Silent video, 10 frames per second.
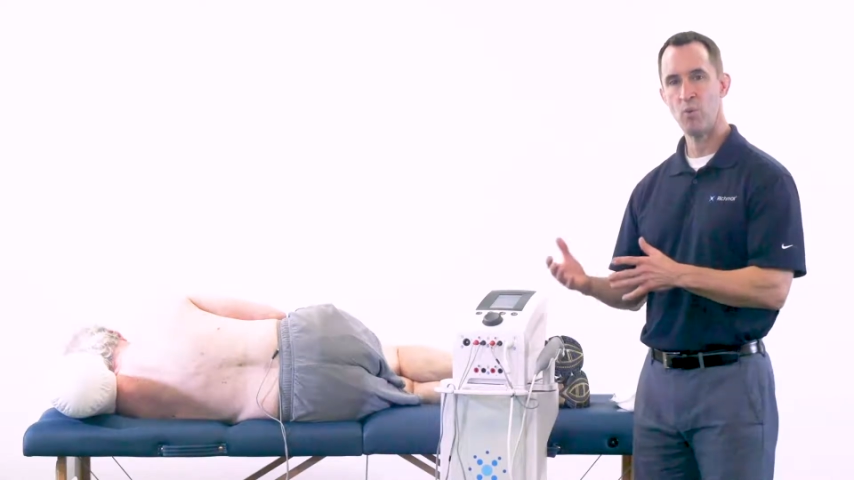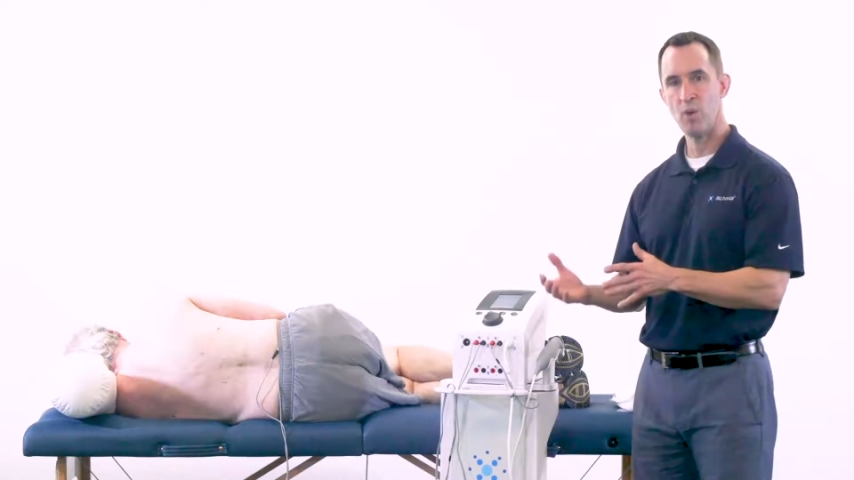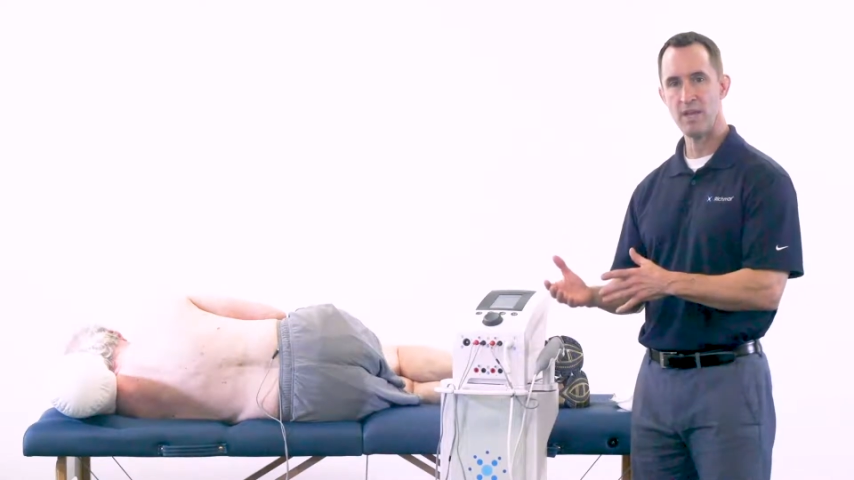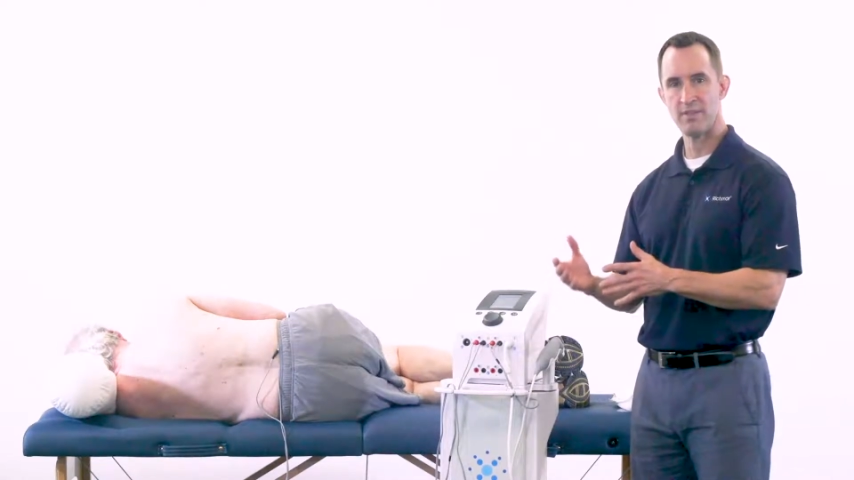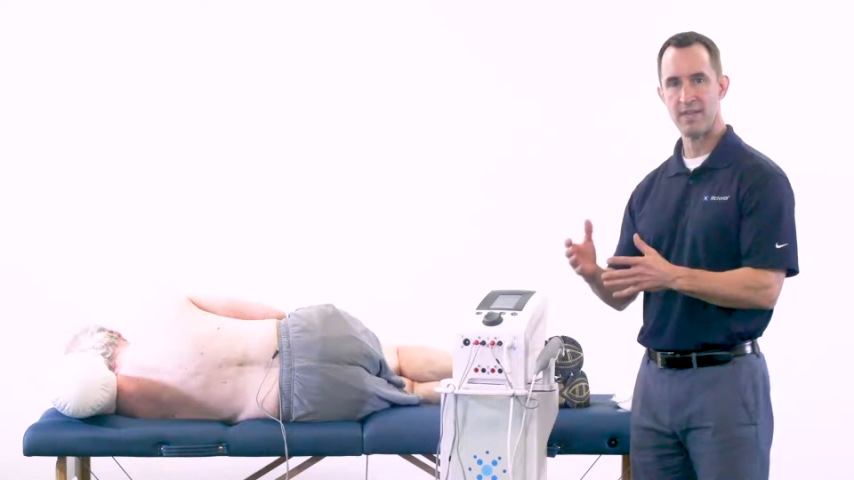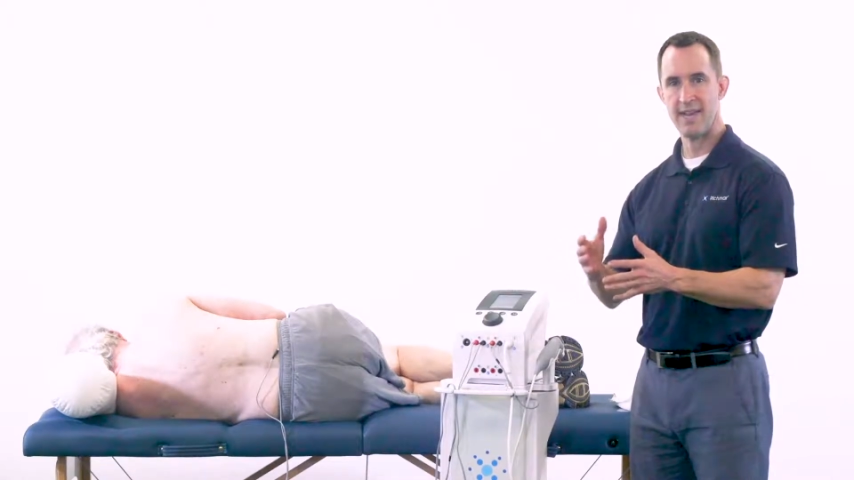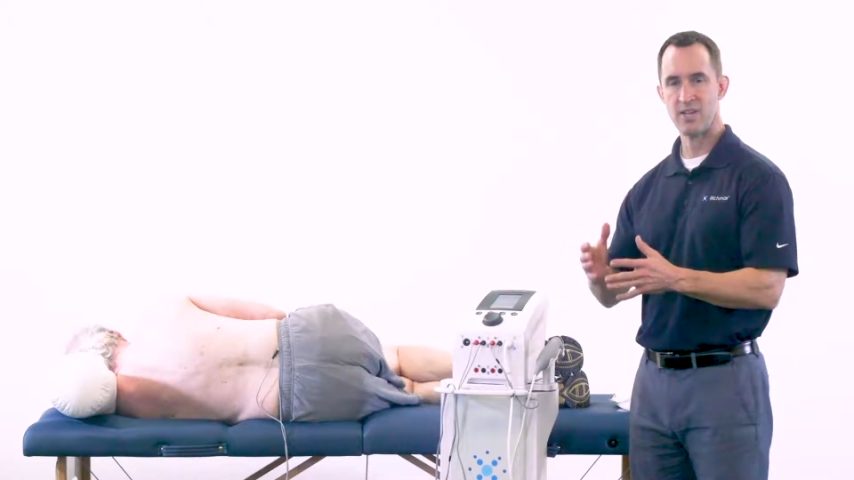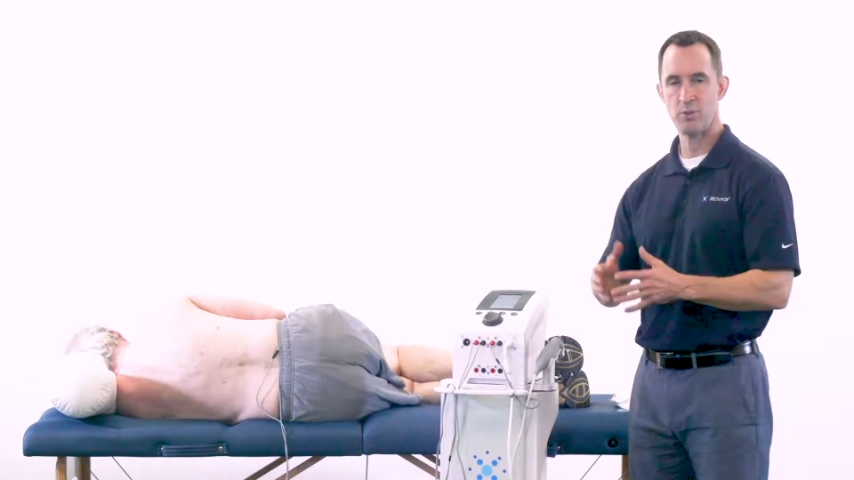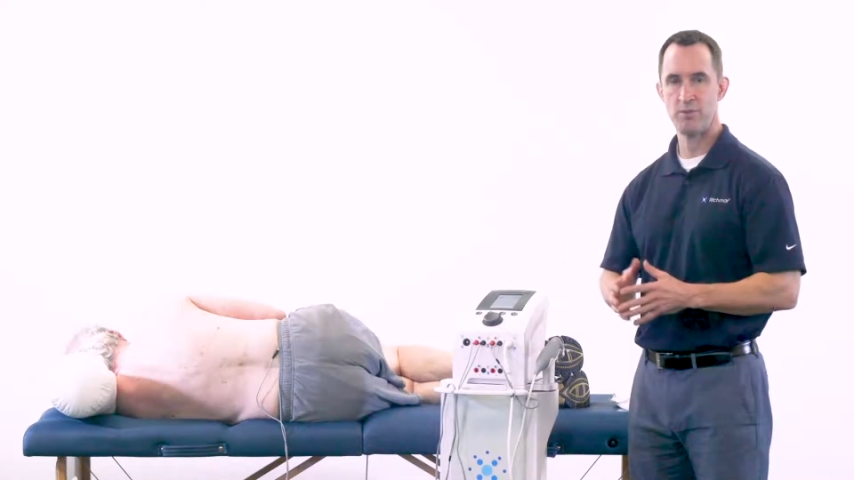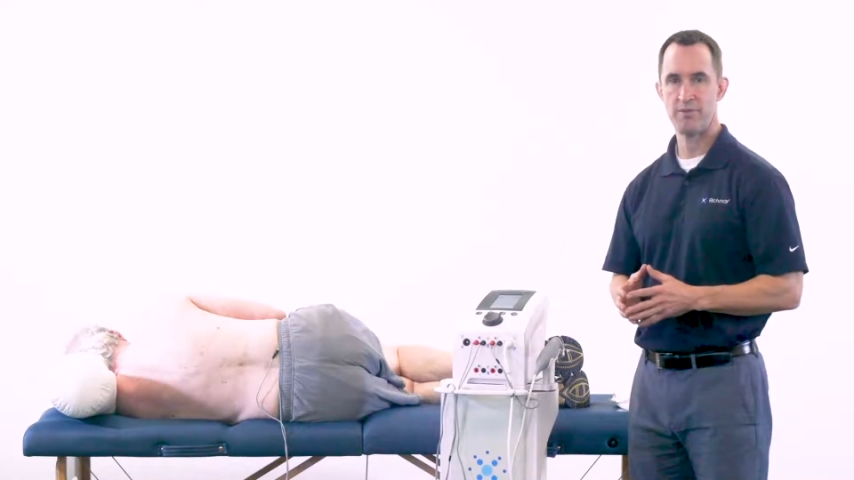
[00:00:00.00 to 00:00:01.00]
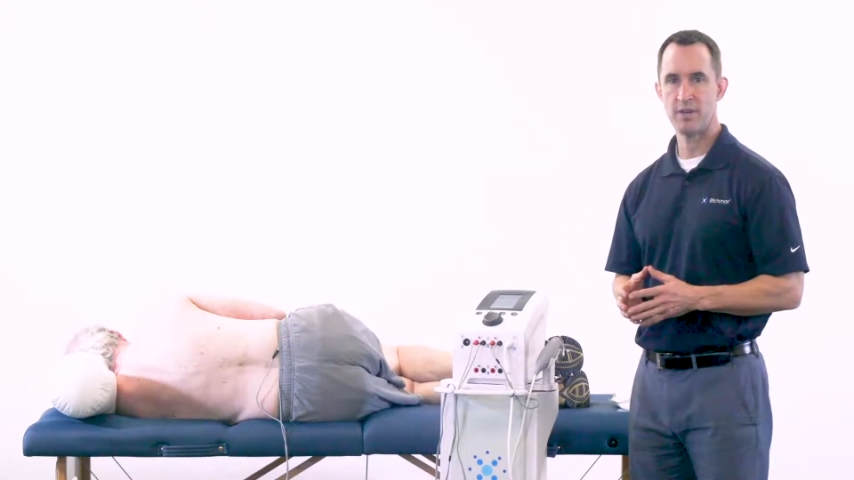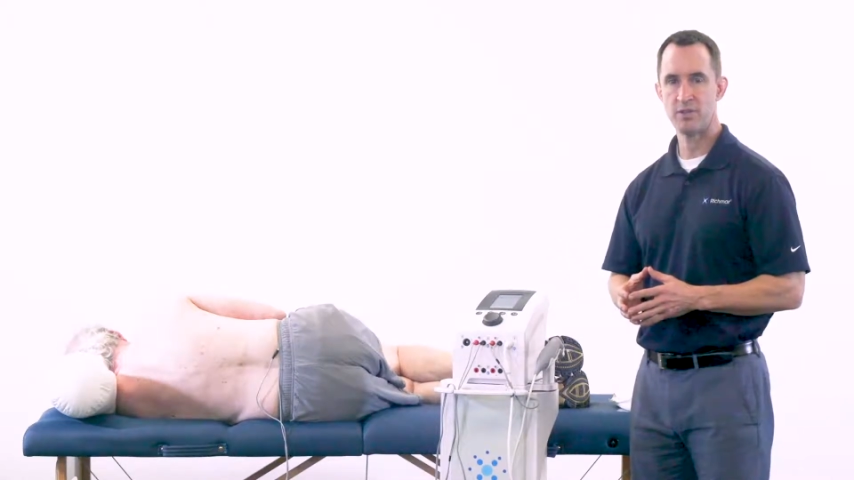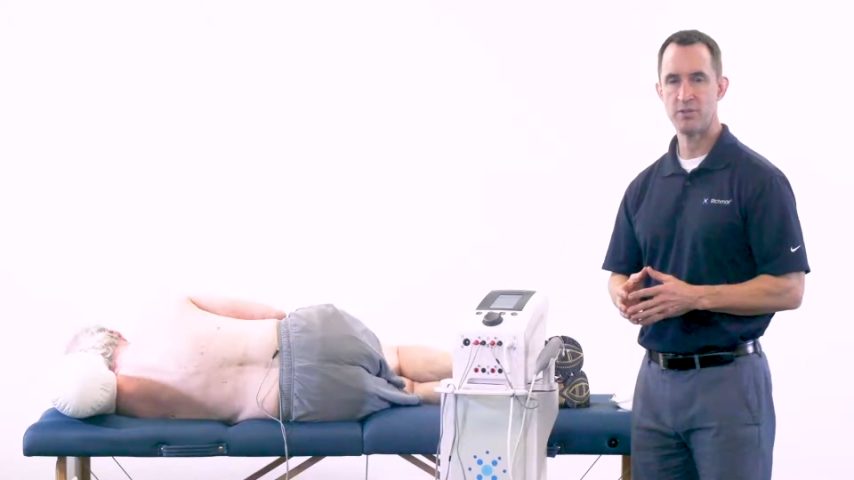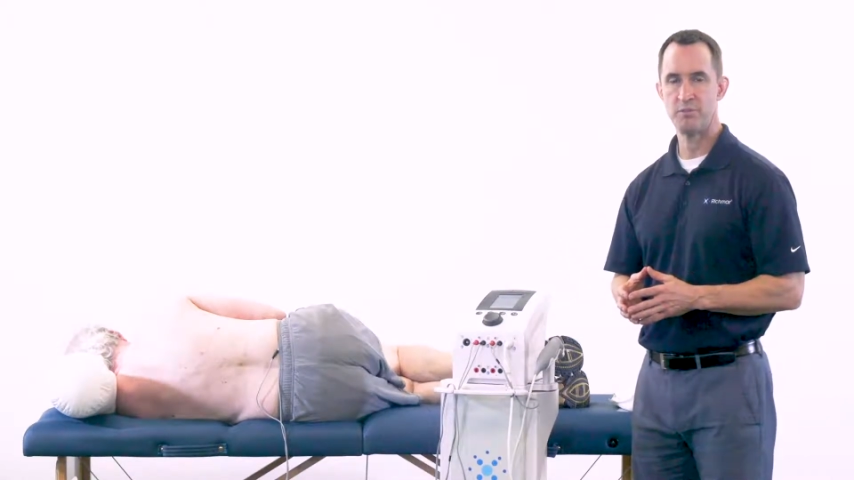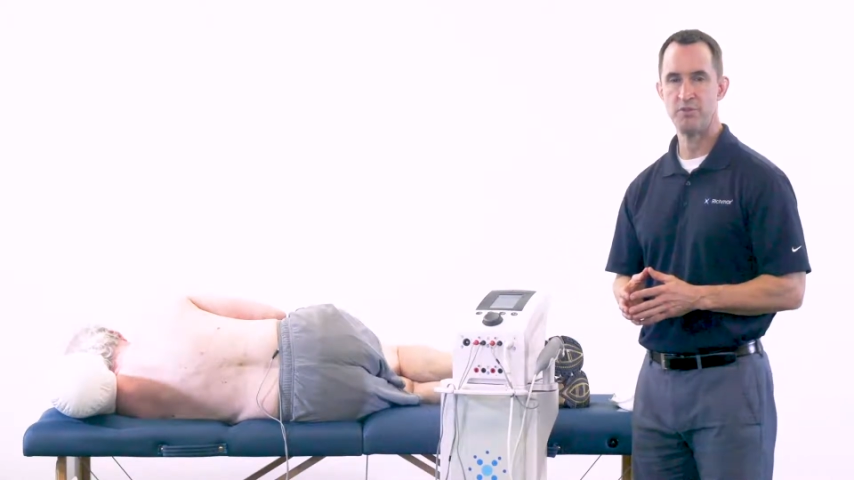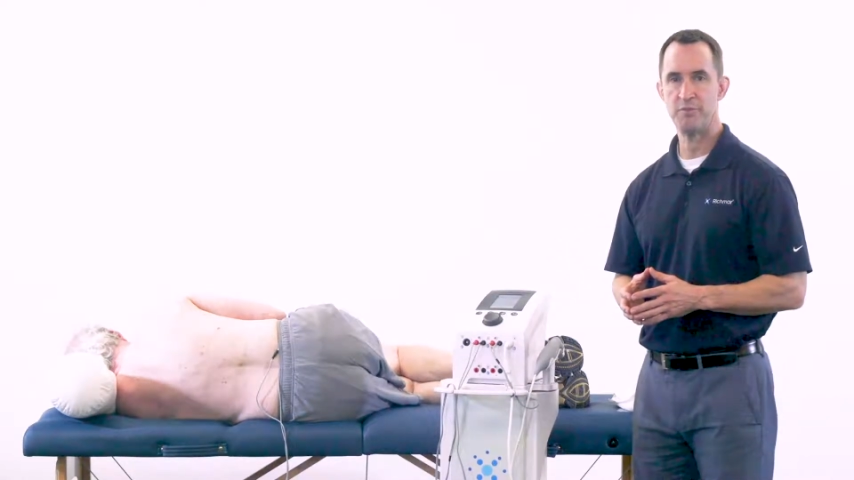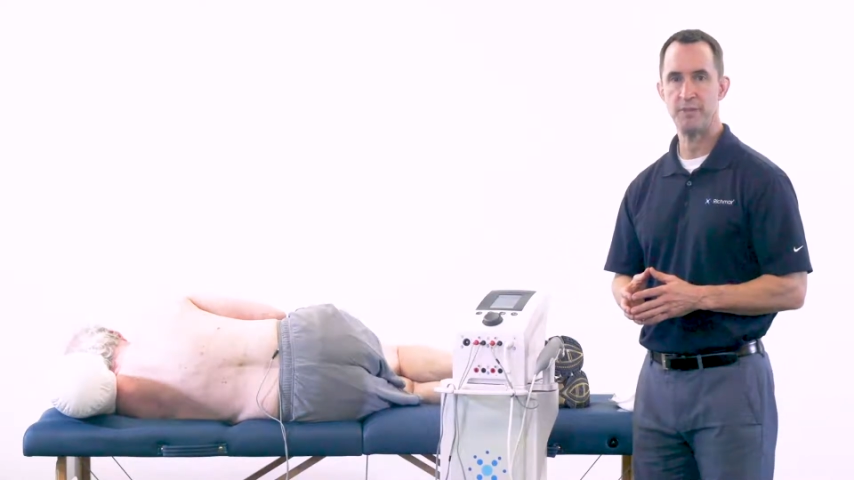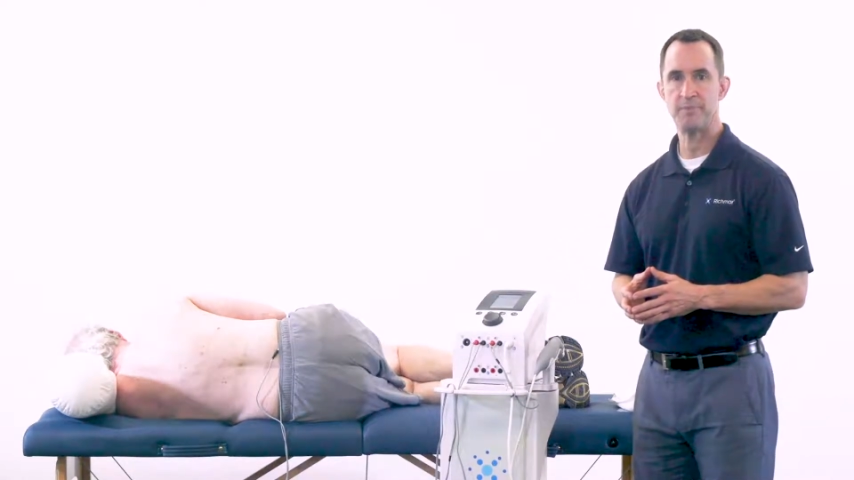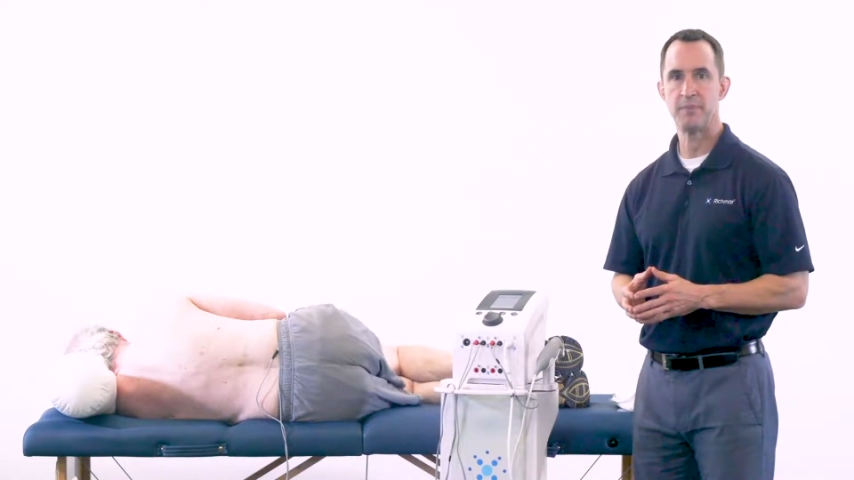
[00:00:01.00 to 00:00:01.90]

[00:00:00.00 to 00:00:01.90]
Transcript: with an actual functional movement.